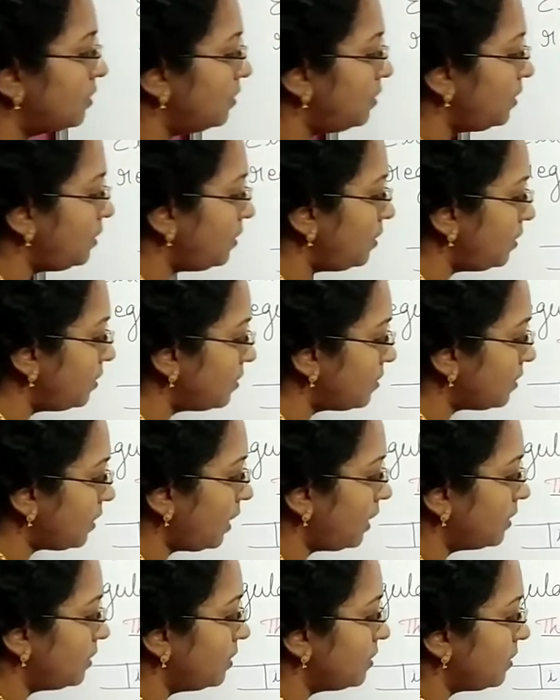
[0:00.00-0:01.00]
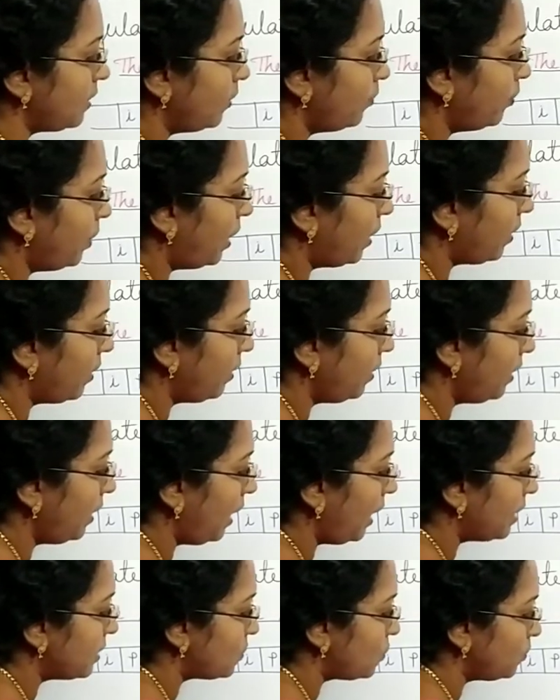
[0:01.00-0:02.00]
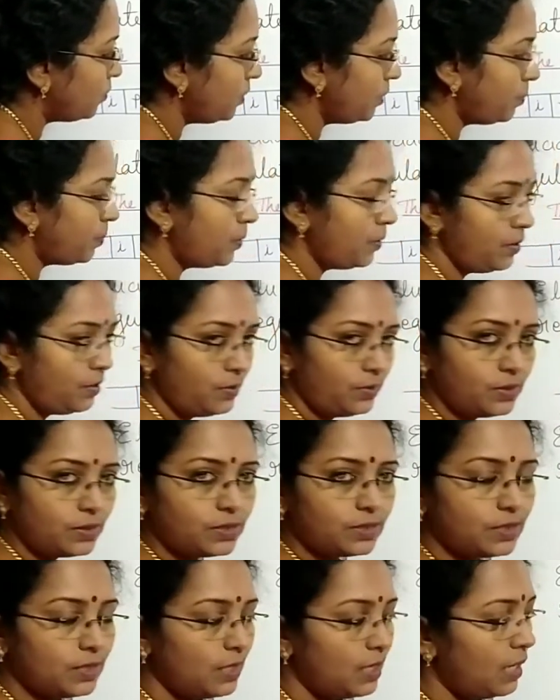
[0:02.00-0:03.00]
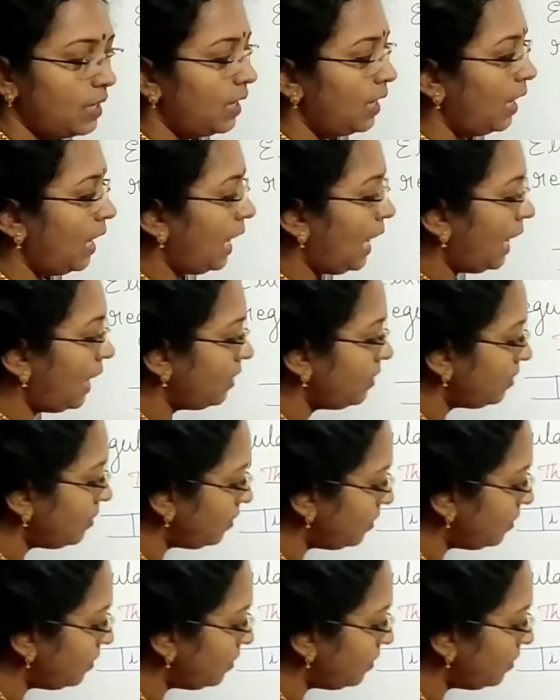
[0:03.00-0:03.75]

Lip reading: this mRNA has to be produced and